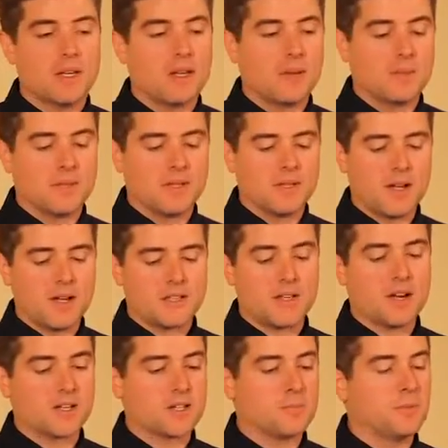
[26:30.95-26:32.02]
I mean, this eye's
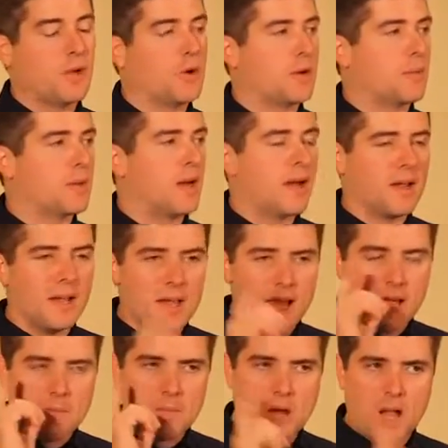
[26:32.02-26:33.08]
not exploding, but I
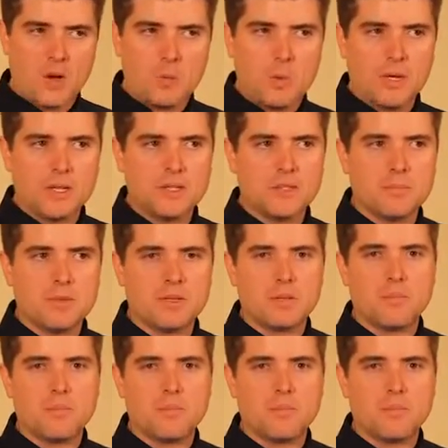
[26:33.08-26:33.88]
am not willing to build